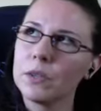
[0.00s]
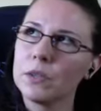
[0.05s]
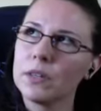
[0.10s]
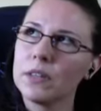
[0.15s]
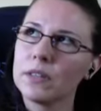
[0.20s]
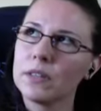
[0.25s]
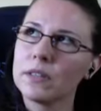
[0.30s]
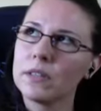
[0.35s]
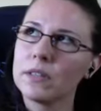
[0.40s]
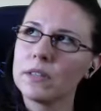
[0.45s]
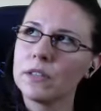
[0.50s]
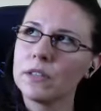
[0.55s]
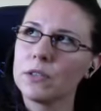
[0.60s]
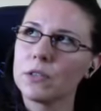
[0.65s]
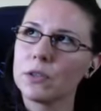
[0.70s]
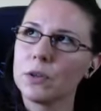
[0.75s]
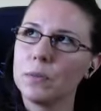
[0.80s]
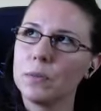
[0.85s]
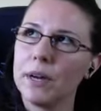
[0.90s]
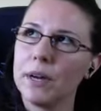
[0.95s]
I guess to
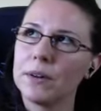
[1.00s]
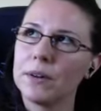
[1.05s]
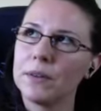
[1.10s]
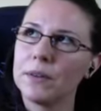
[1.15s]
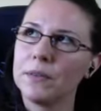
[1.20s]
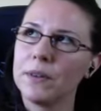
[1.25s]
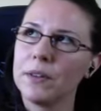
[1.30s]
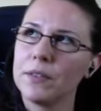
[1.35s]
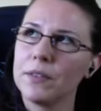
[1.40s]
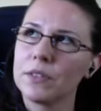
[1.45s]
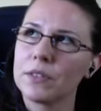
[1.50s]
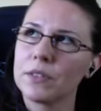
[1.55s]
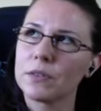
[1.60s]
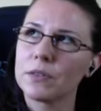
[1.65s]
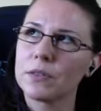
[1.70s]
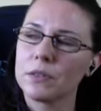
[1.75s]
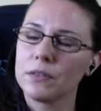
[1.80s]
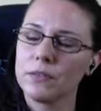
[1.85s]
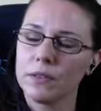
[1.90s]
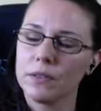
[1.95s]
circle back around to
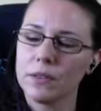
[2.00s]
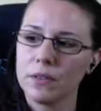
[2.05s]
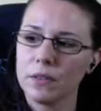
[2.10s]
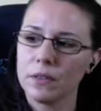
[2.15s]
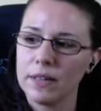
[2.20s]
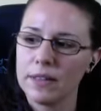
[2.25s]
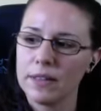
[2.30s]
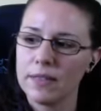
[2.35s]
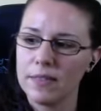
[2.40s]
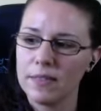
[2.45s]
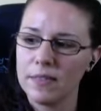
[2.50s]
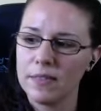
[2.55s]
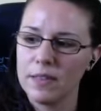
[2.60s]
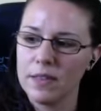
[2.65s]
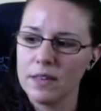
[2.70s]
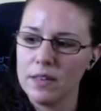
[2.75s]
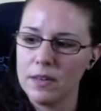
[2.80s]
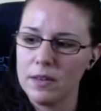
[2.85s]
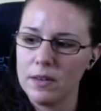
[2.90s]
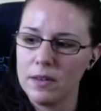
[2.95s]
sort of the like
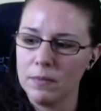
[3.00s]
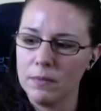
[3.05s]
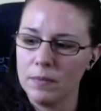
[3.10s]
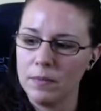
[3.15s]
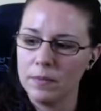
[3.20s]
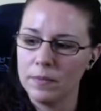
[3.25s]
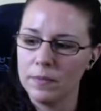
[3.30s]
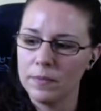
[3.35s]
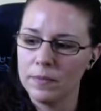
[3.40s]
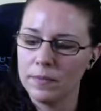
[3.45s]
theme,